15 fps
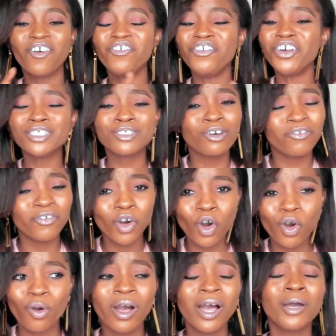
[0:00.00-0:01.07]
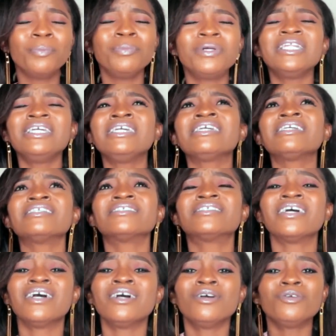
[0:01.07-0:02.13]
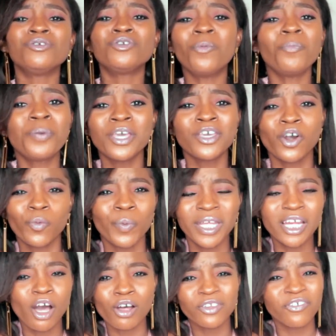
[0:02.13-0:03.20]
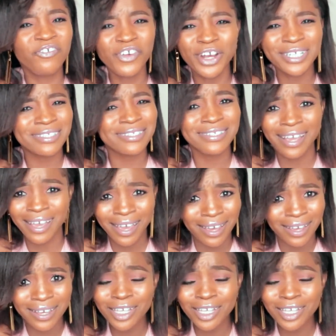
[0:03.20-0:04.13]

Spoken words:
First of all, please, don't pick your winner on the first day.